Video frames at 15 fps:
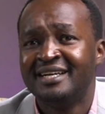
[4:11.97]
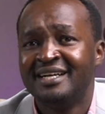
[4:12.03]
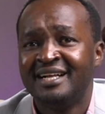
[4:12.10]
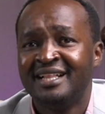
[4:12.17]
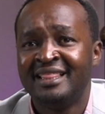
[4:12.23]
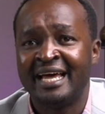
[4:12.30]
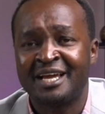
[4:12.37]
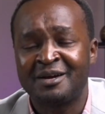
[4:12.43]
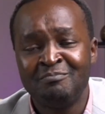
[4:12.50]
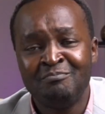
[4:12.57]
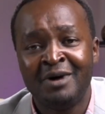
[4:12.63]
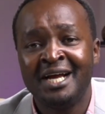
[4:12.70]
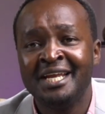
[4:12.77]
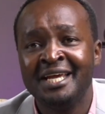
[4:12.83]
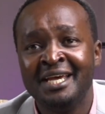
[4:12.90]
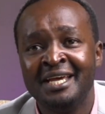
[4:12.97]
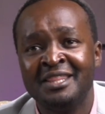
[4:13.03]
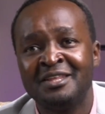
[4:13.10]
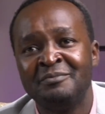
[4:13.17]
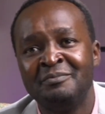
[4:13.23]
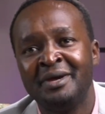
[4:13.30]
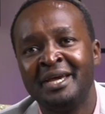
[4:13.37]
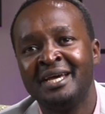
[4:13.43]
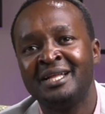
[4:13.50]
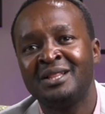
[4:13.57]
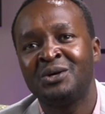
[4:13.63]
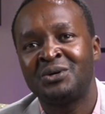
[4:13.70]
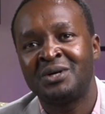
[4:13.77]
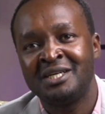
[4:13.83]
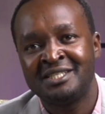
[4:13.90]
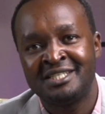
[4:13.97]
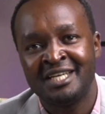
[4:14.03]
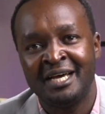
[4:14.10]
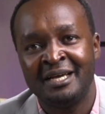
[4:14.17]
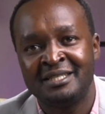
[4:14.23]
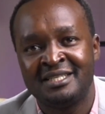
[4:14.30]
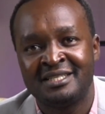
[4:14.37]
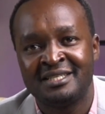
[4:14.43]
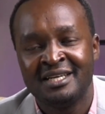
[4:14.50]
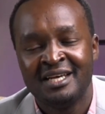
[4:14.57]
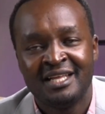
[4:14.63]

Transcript: Like money in the mail, or a debt